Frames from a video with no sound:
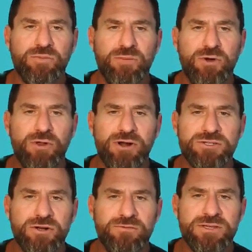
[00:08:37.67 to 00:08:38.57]
to promote
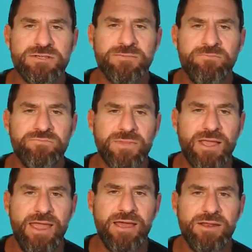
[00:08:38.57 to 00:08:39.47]
our service.
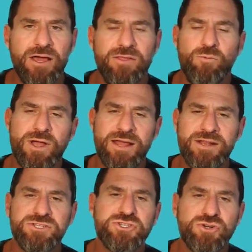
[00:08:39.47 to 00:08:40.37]
And what
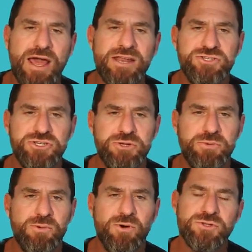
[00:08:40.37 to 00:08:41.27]
kind of strategy
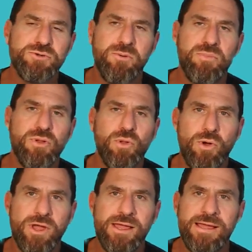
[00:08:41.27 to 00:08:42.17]
do we want to
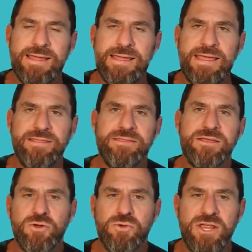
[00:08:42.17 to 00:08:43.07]
employ
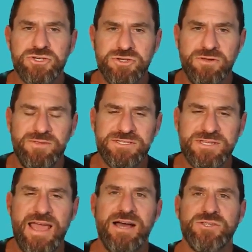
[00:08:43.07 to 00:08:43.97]
in the creation of
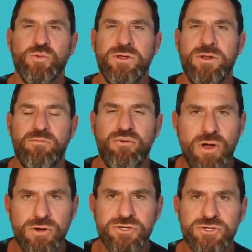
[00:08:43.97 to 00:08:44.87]
these ads? What
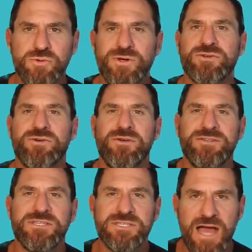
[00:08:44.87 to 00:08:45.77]
approach, what
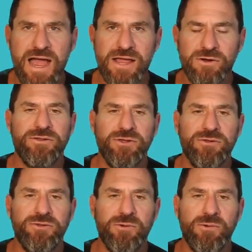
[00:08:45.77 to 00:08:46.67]
sort of style
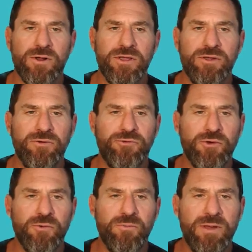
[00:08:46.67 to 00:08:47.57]
do we want to
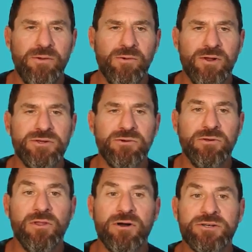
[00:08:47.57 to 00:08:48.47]
use? So maybe we want
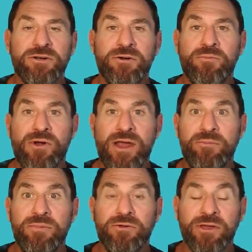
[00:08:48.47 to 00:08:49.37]
to do long-term
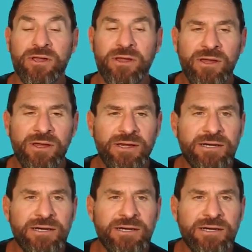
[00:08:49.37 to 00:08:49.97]
brand building